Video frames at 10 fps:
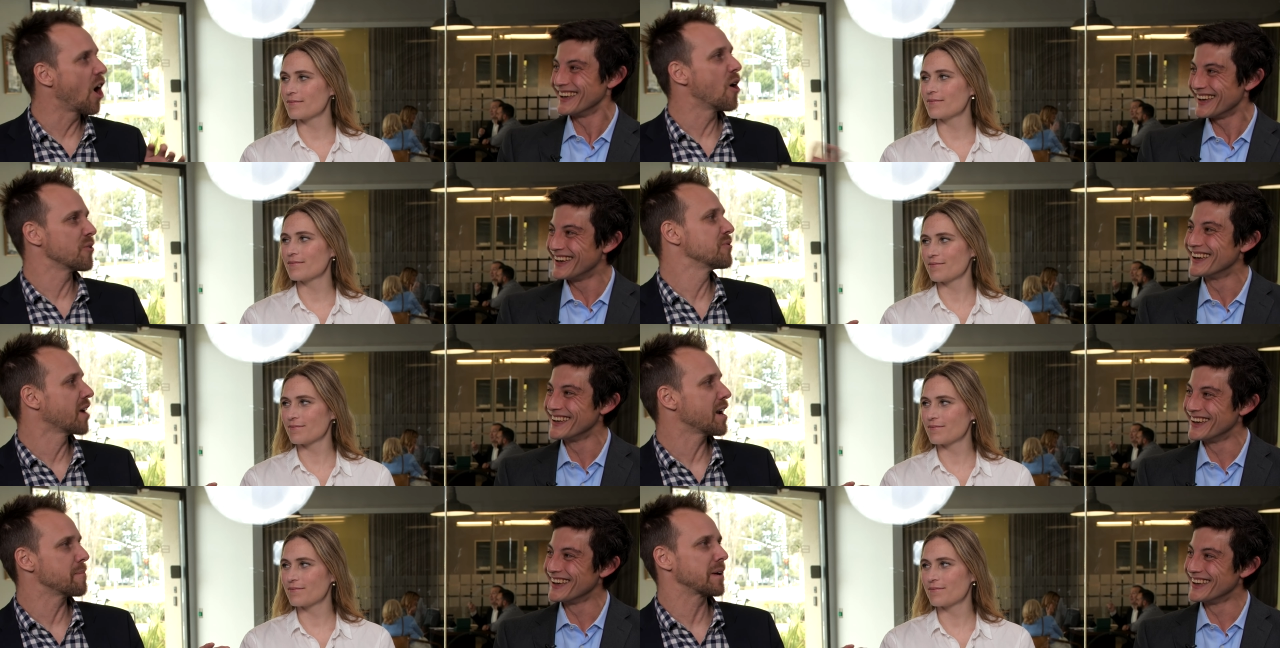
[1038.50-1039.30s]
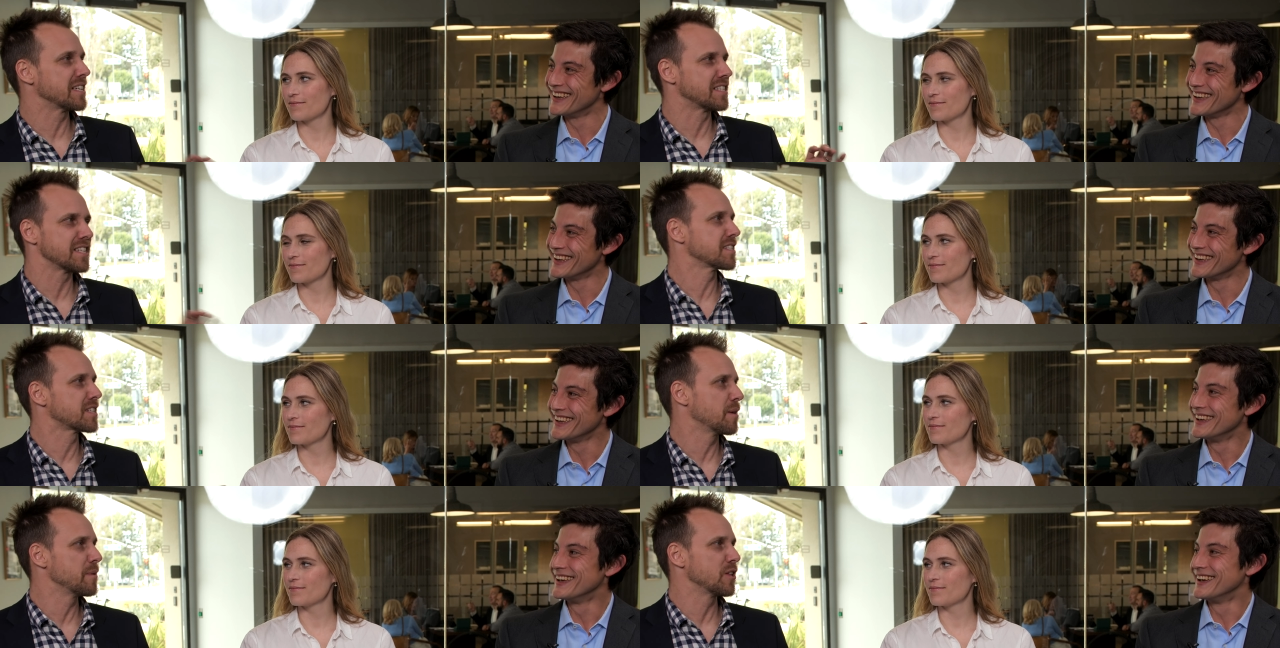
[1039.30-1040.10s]
Speaker 1: oh you got it because this is
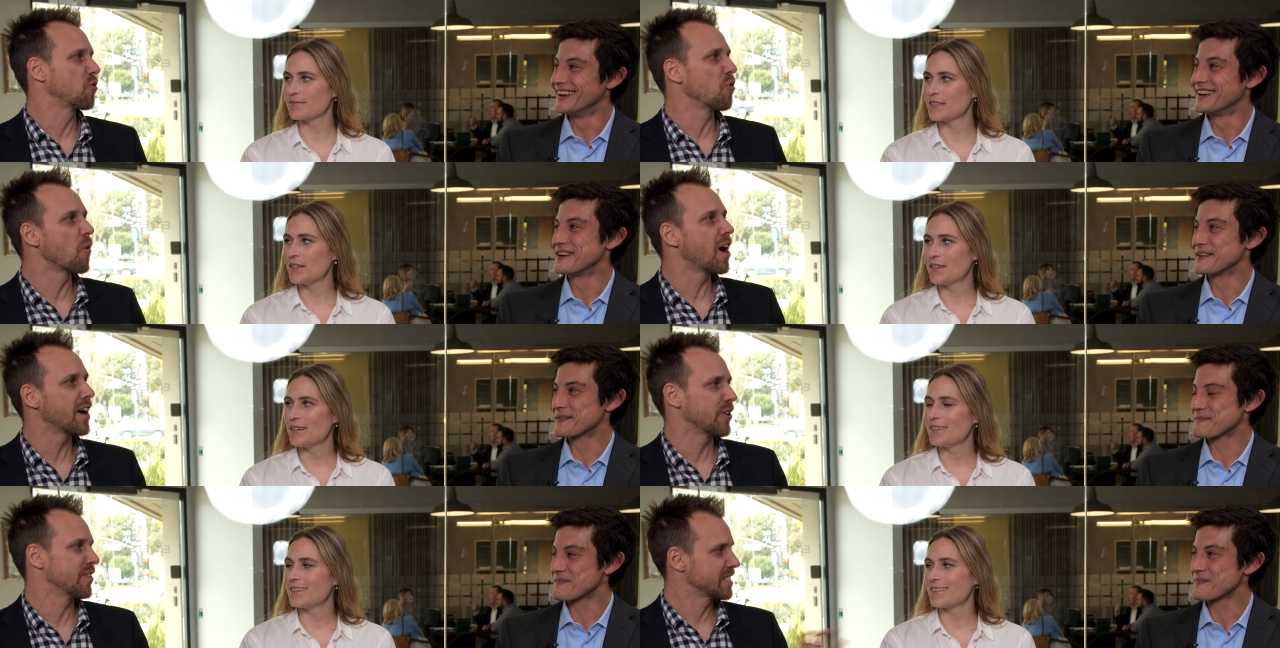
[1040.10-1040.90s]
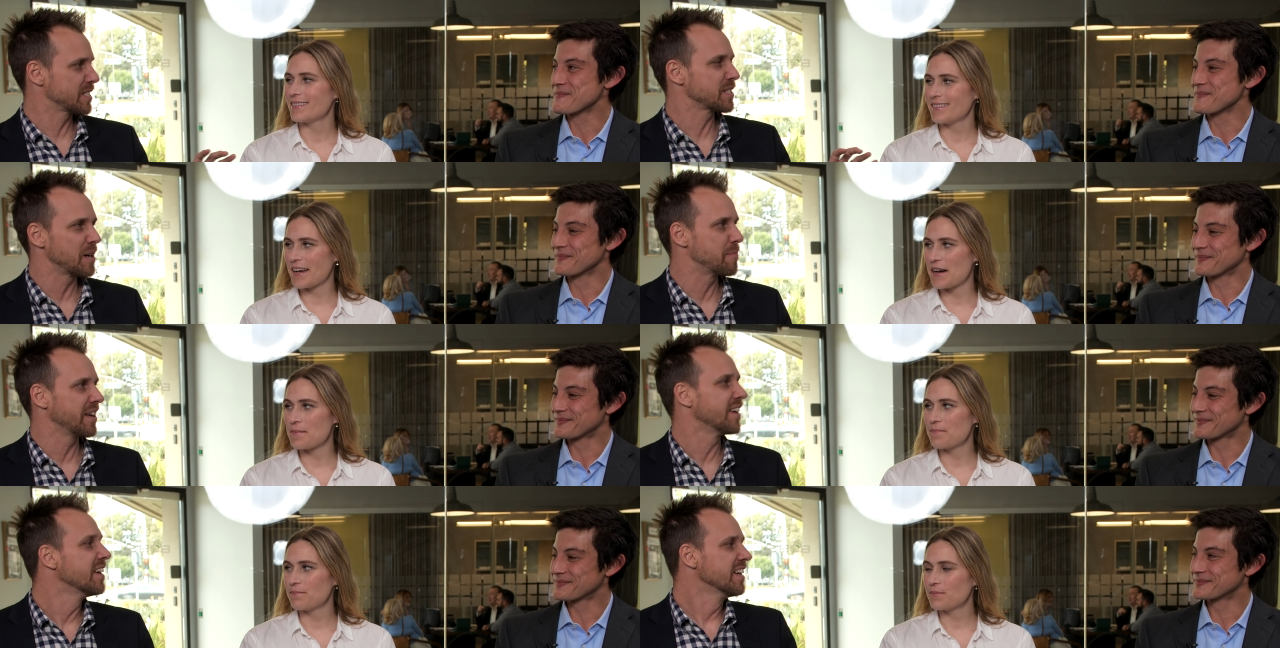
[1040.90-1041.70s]
going to be the cool one or this is going to
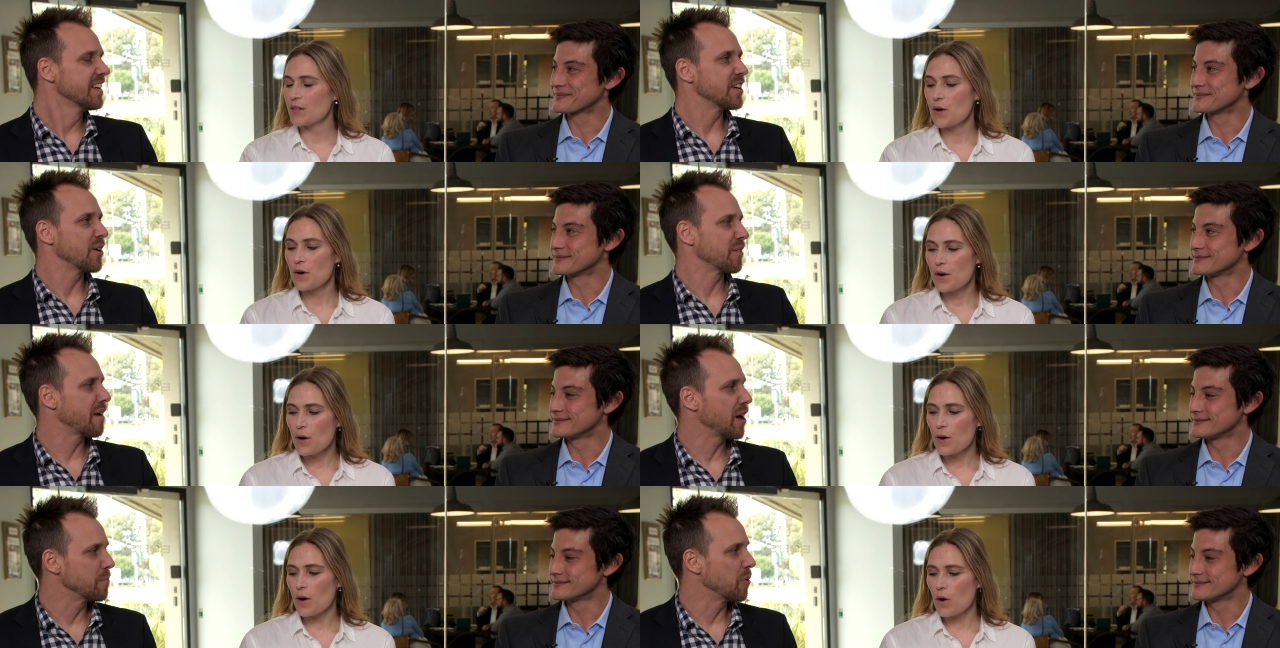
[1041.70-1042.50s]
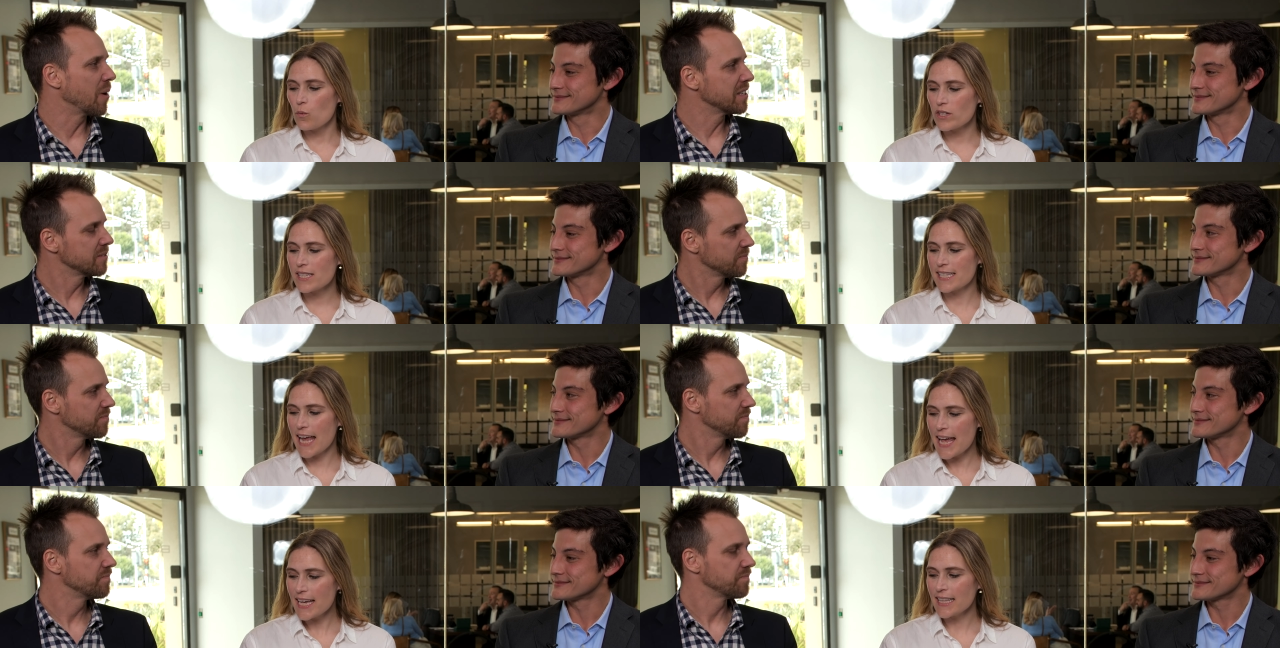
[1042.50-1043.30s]
yeah. be you know, the valuable one. Well,
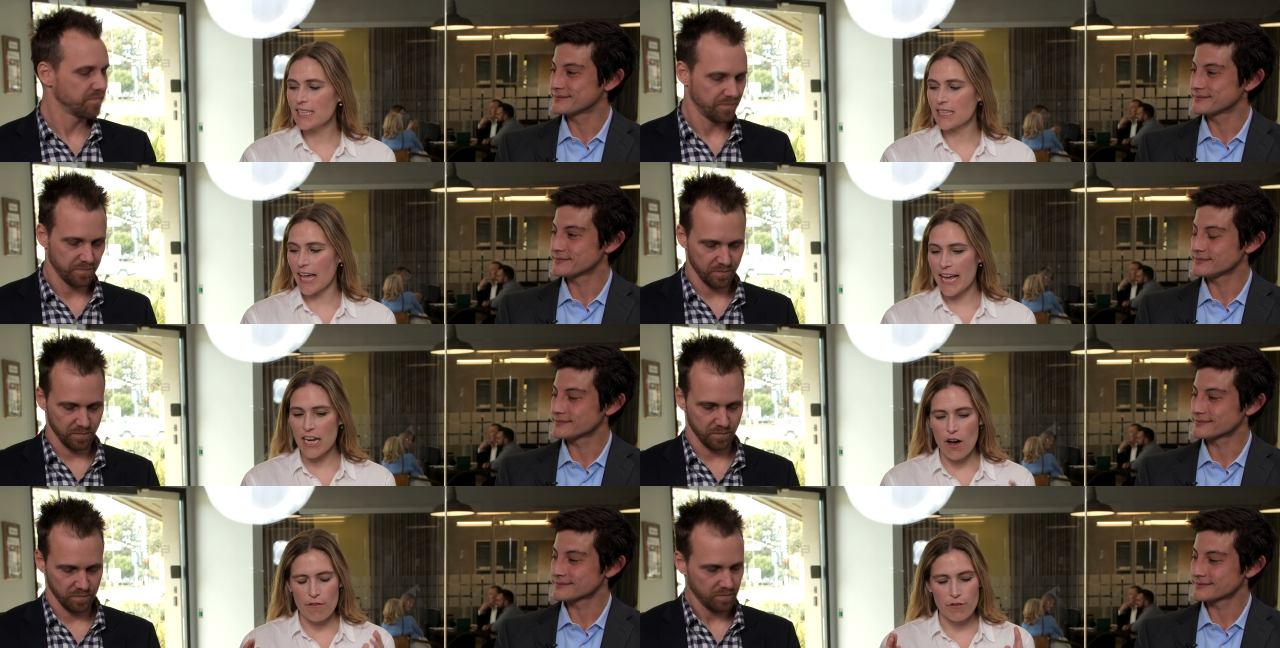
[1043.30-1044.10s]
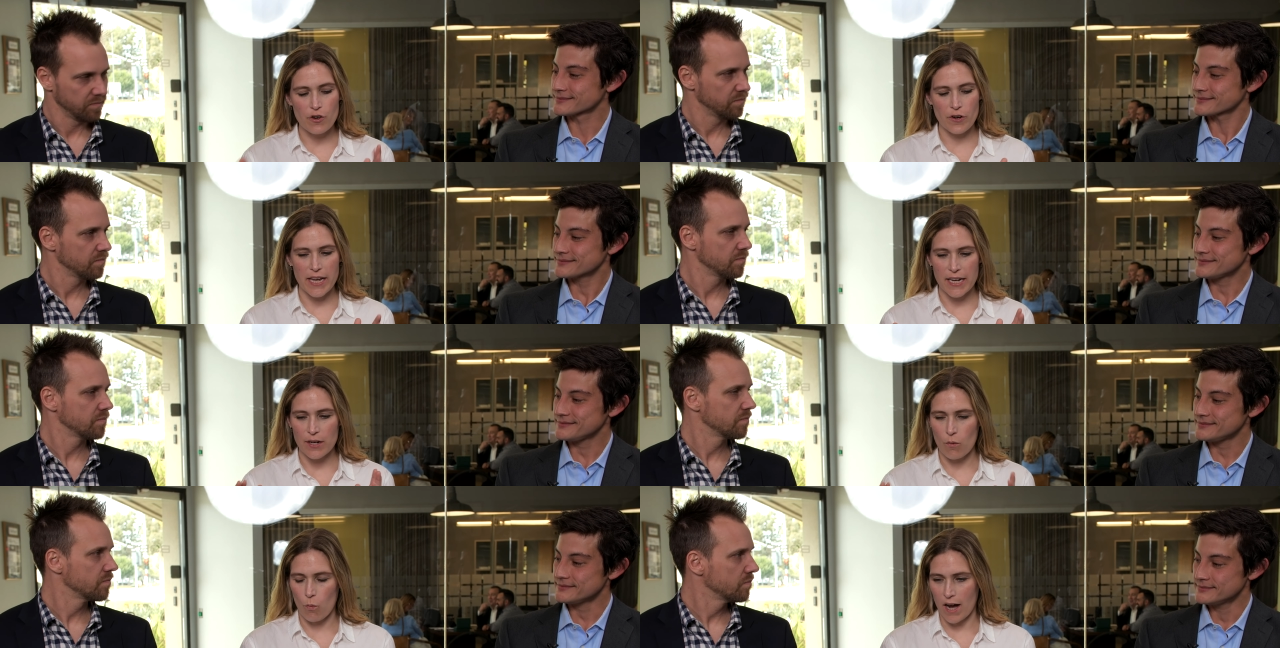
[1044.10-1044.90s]
Speaker 2: staying in the lane of green
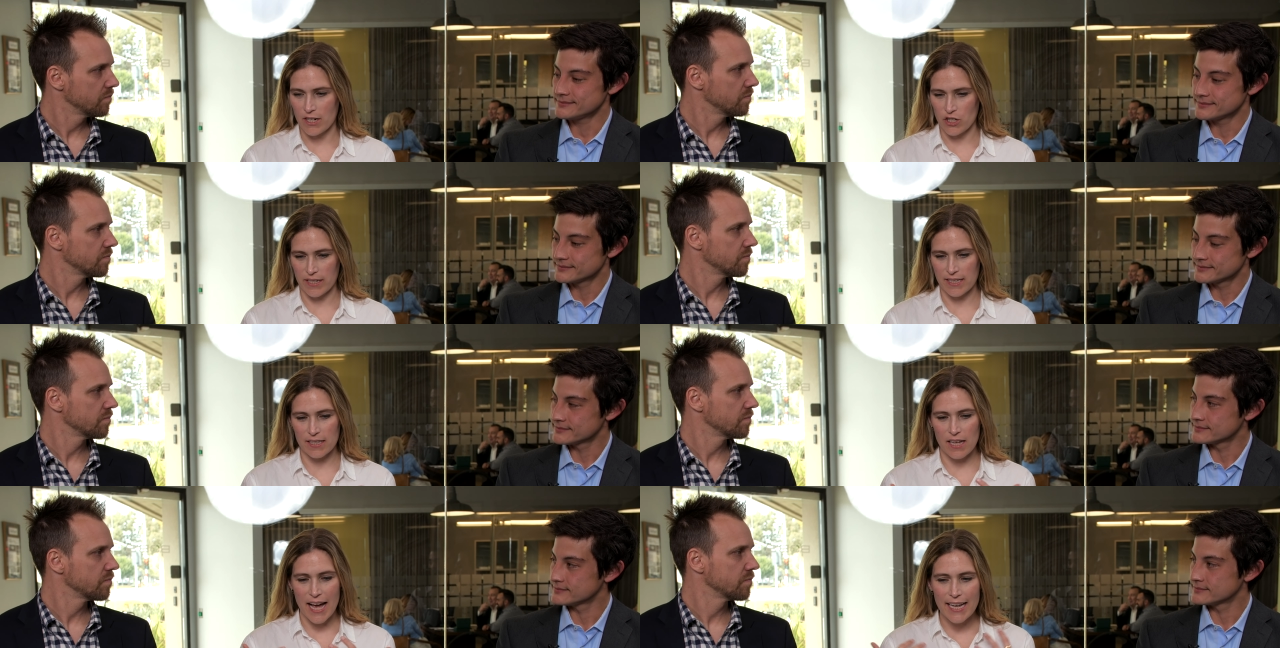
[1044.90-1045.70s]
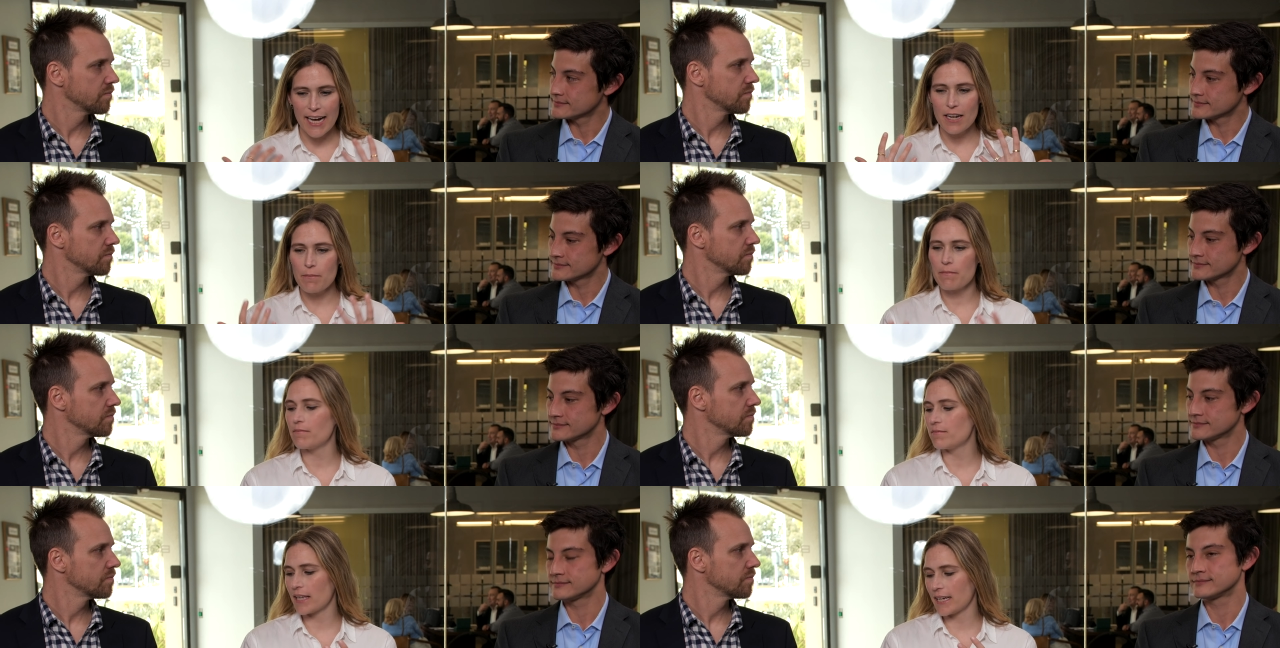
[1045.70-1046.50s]
watches, I kind
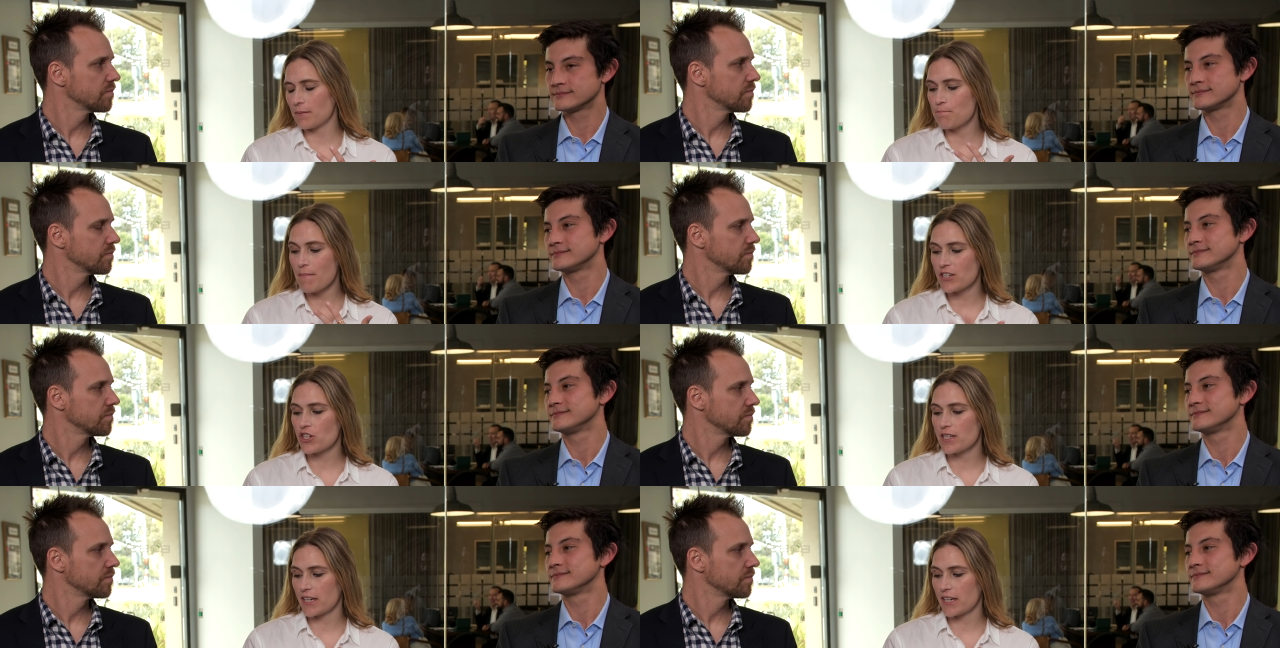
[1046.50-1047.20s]
of like mentioned